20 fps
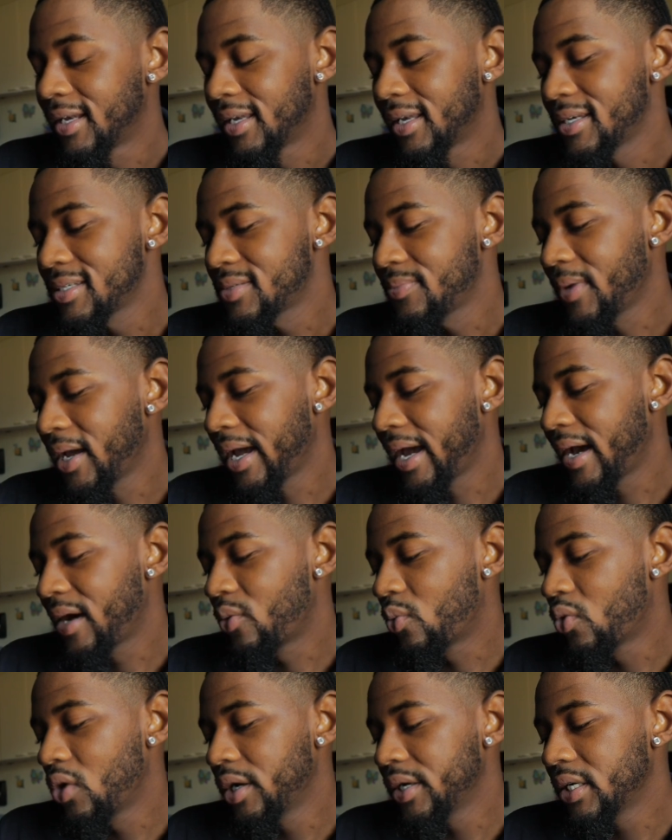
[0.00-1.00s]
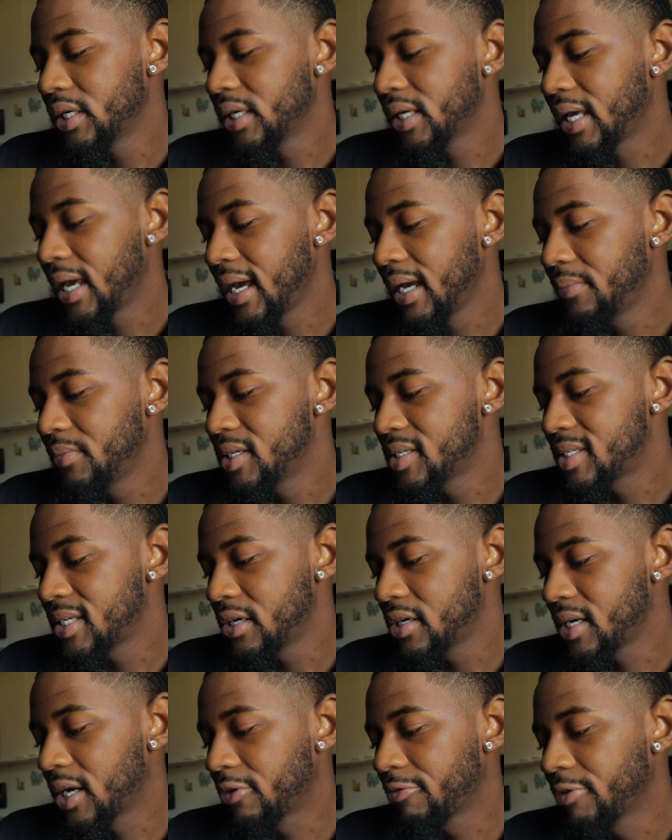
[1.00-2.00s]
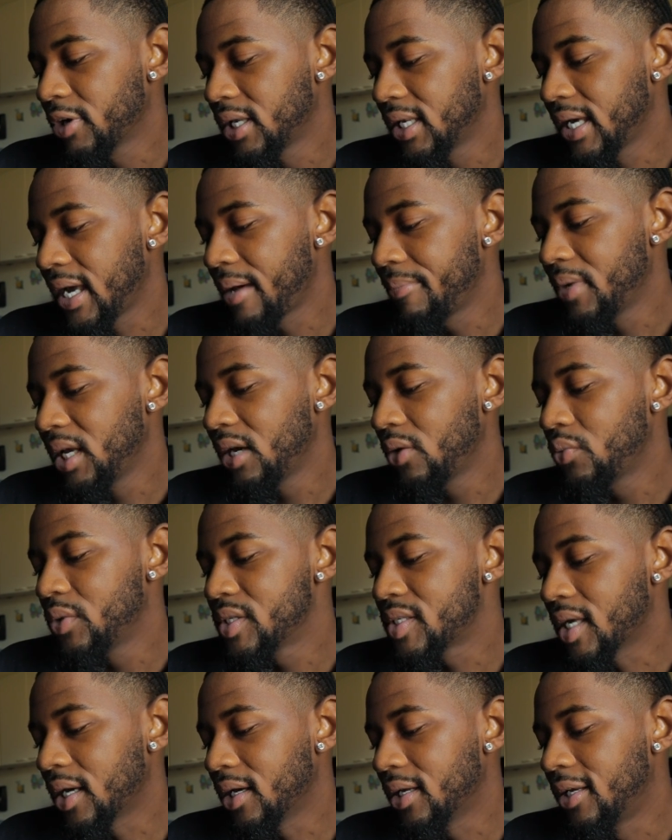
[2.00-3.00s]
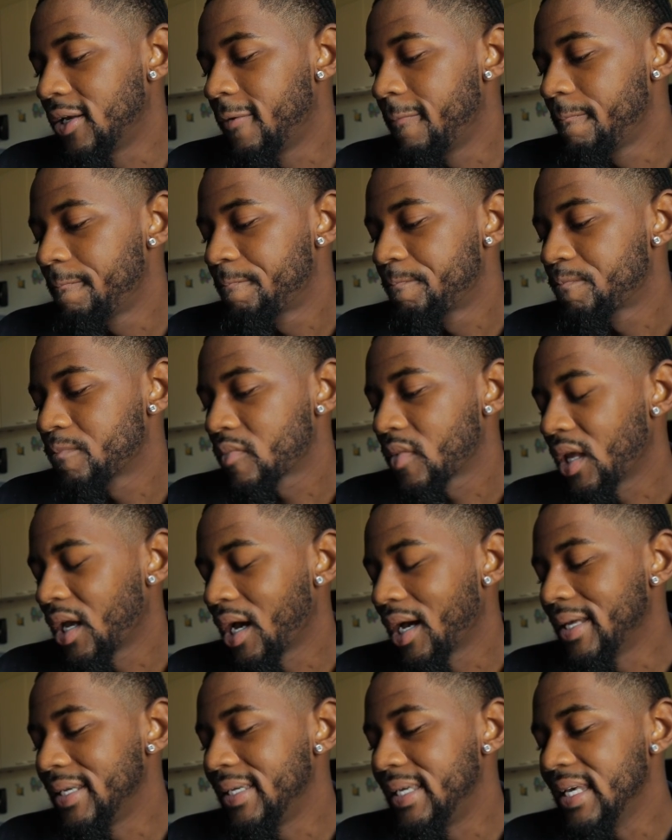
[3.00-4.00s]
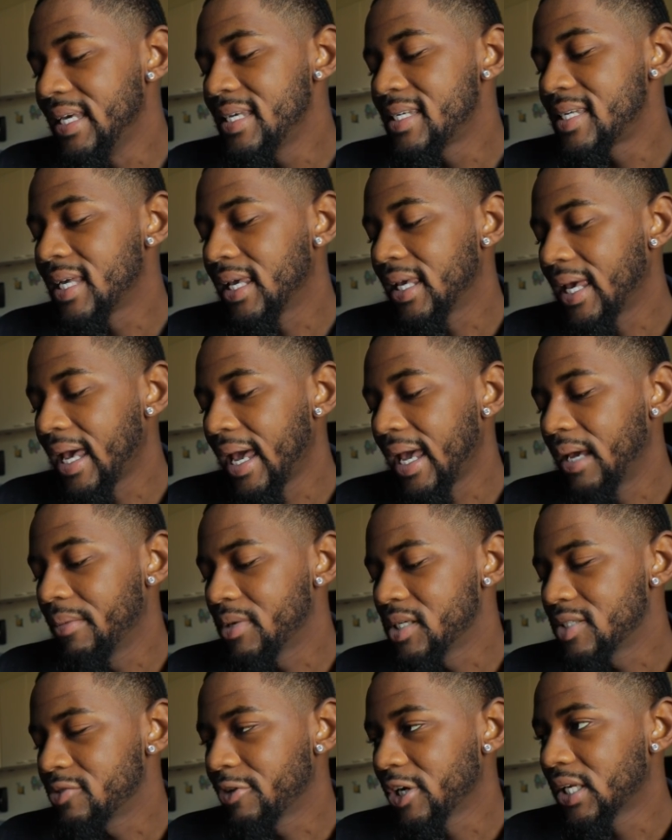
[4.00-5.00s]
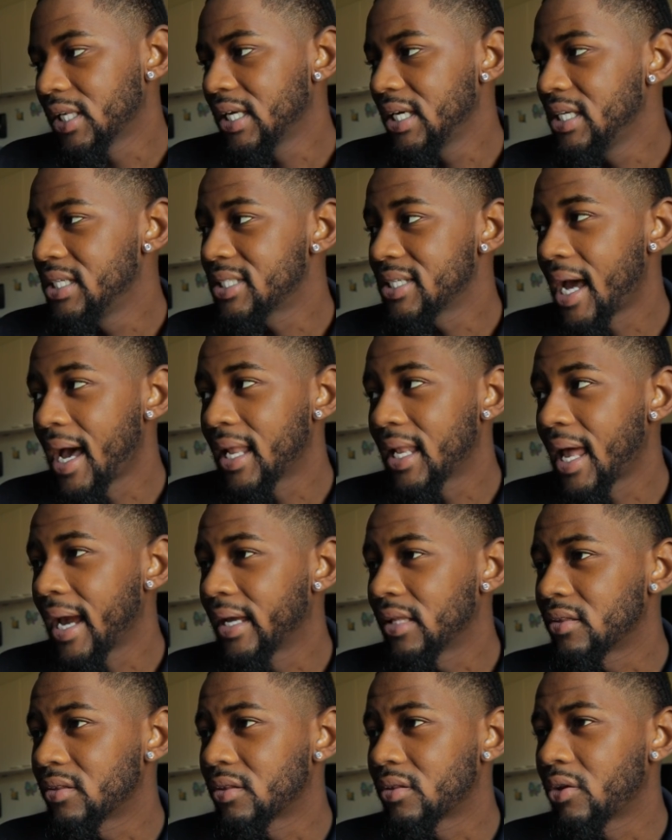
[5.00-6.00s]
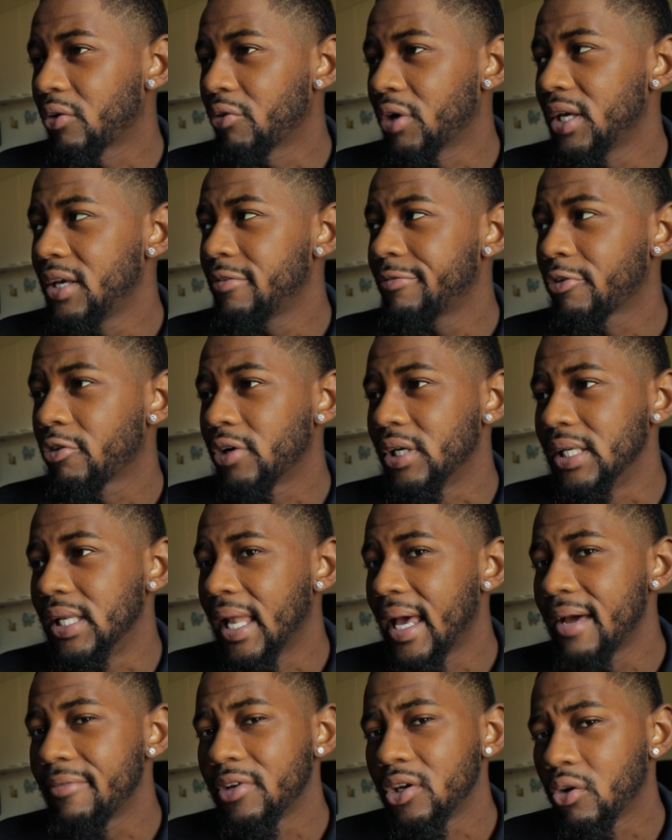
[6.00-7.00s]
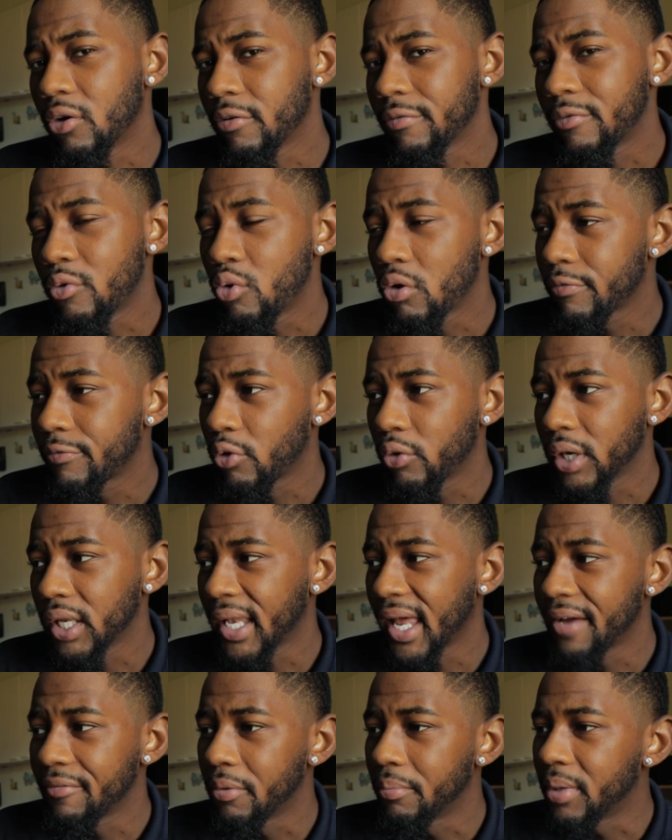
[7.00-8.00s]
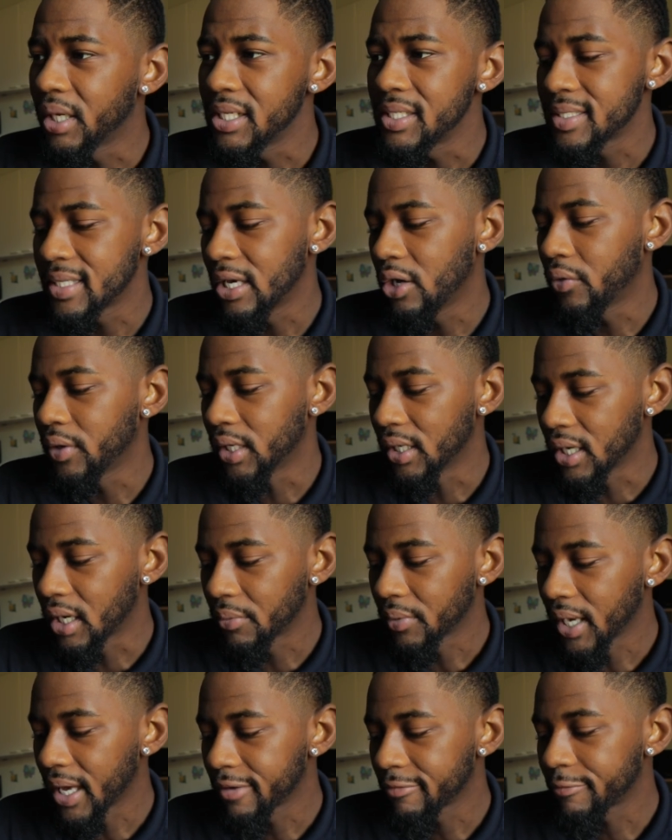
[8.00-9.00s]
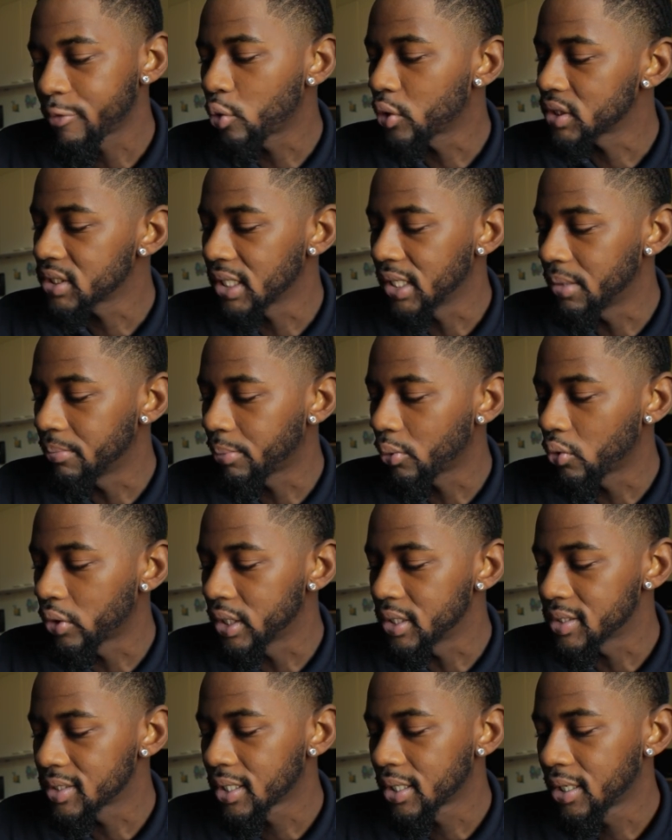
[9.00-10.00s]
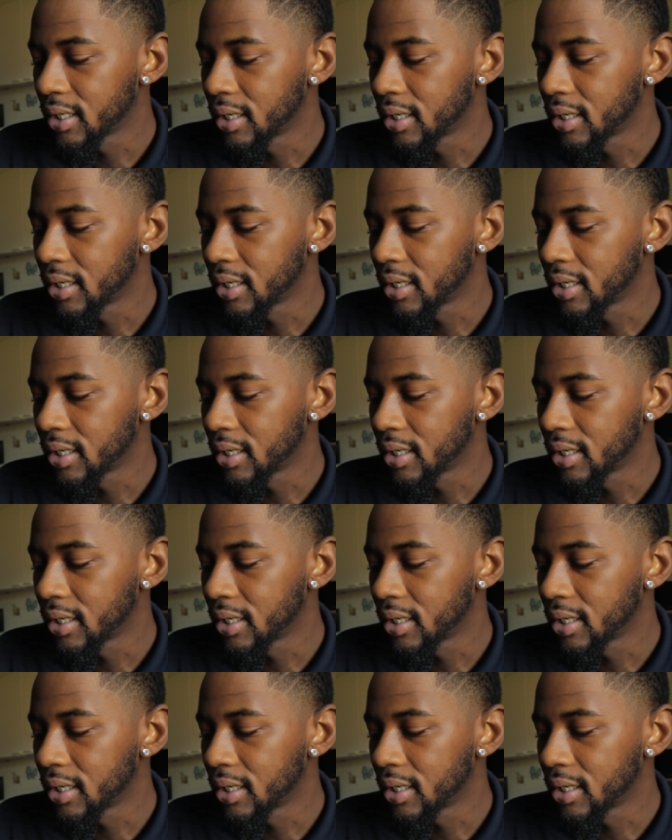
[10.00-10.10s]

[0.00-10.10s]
This man had one good game this year. And really, I mean, it was a decent game because really he shot like 3-for-11 or 4-for-11, but he still ended up with like 14 points.